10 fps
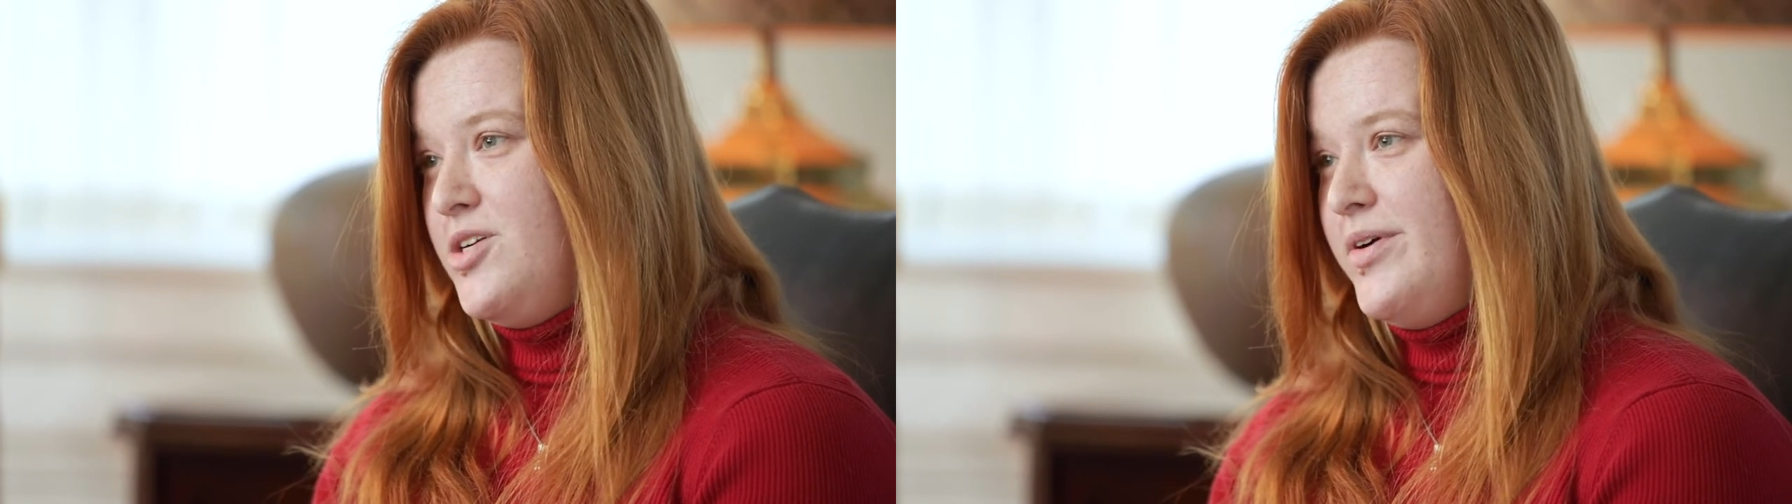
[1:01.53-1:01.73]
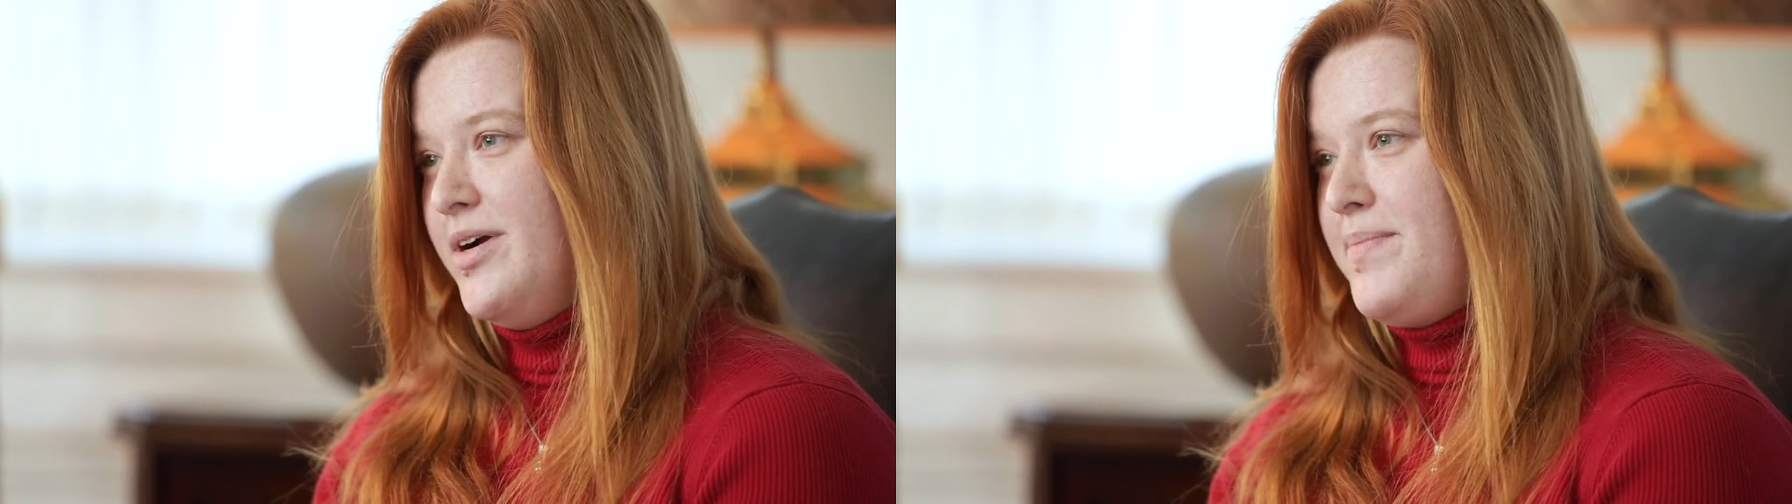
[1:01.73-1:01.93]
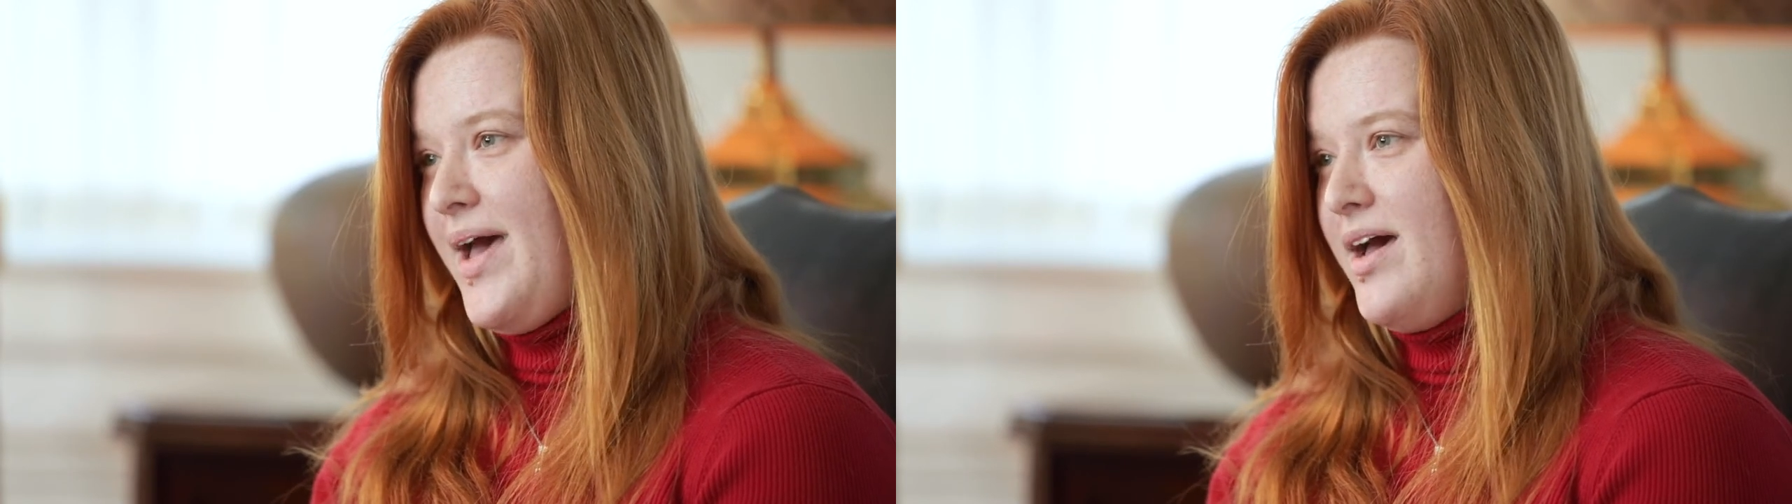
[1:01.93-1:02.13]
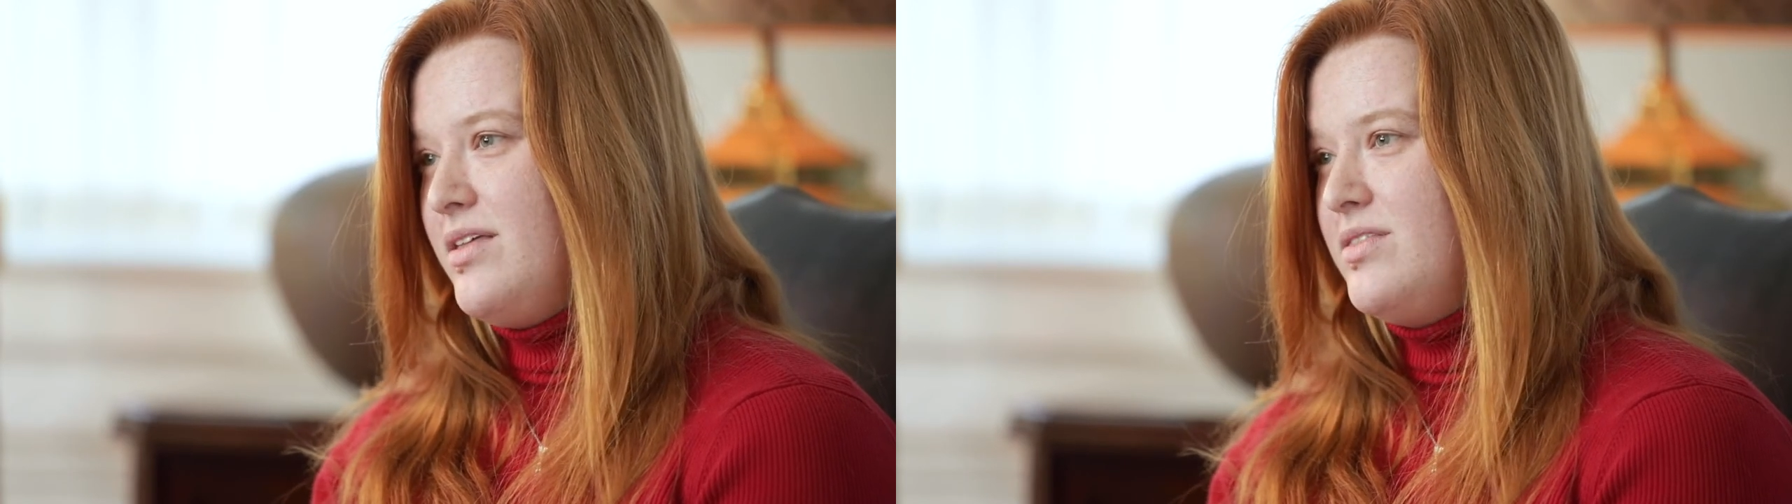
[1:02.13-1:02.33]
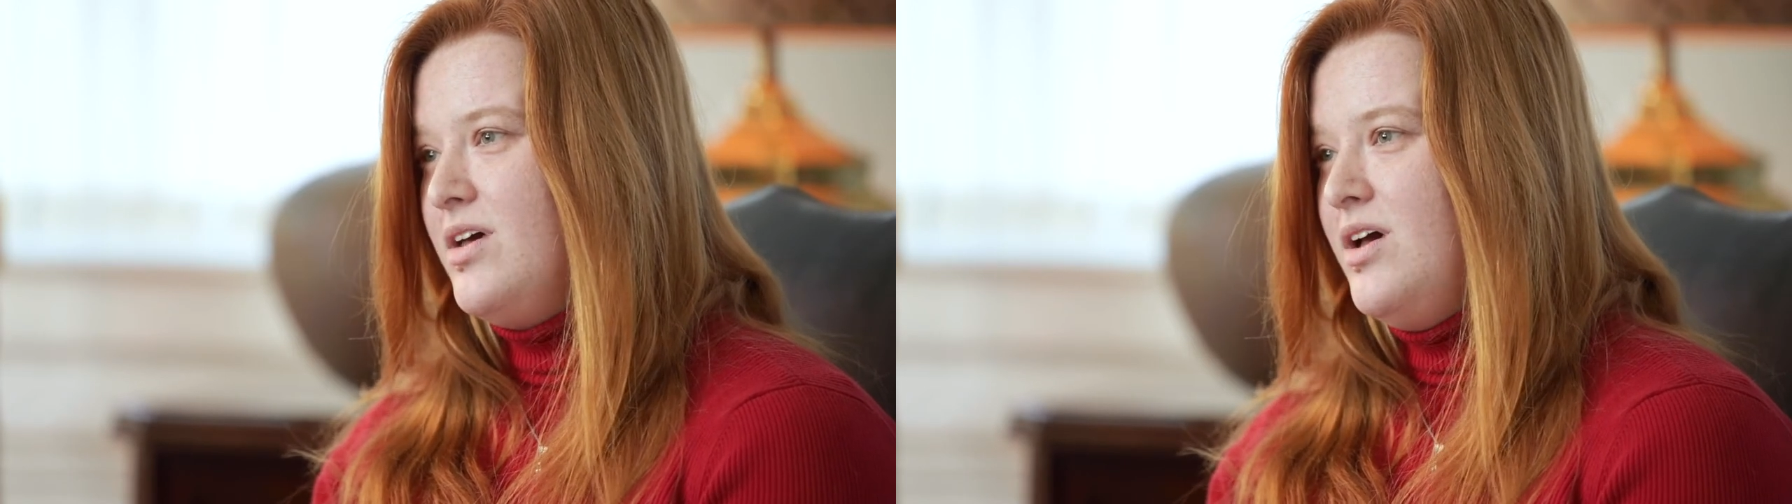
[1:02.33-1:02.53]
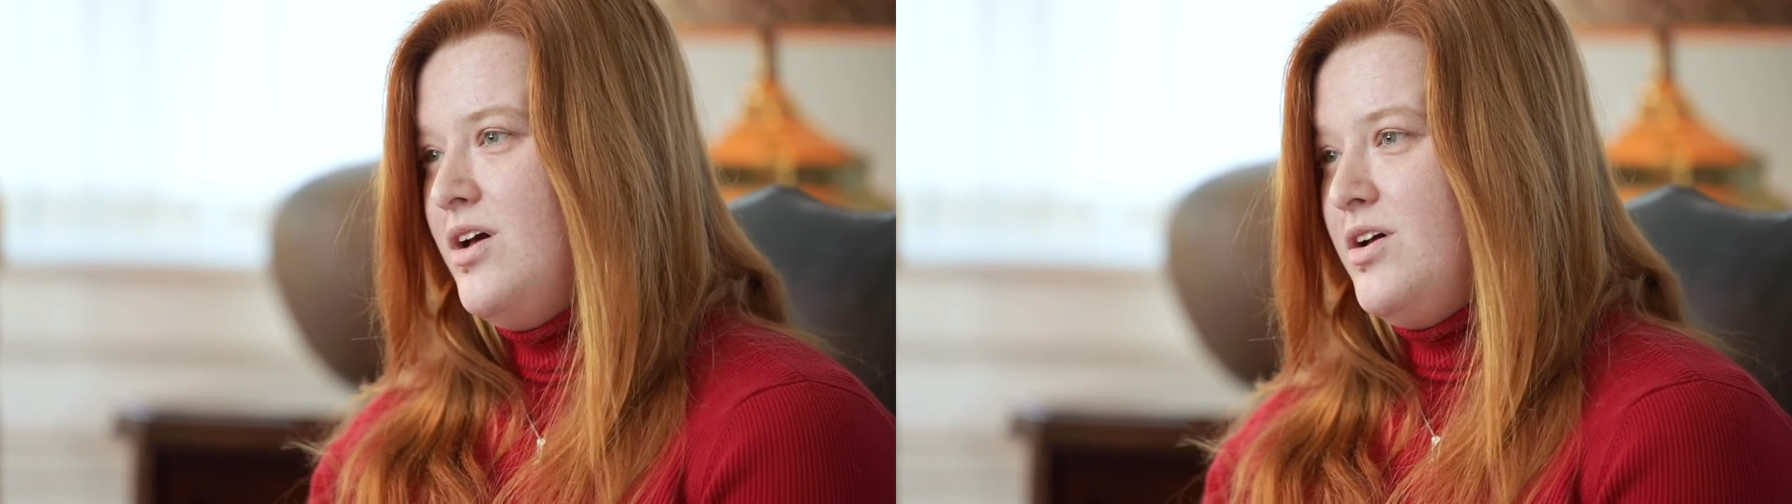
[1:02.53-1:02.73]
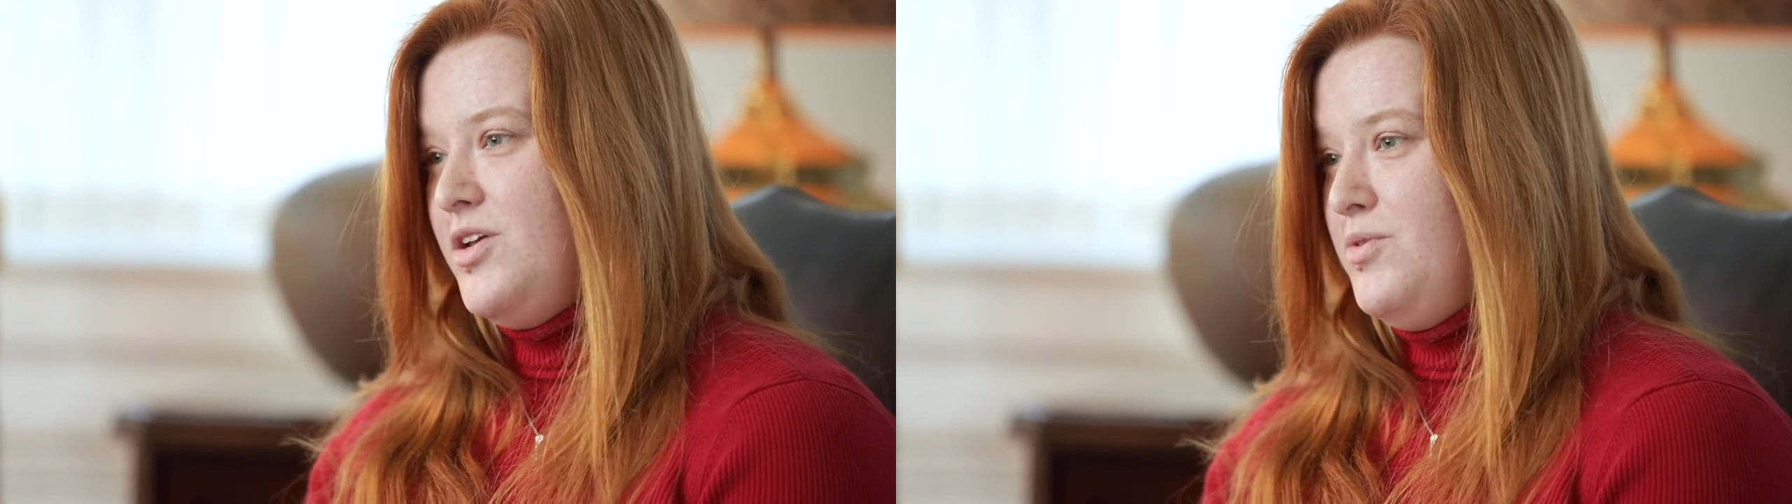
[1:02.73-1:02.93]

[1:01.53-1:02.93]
career path,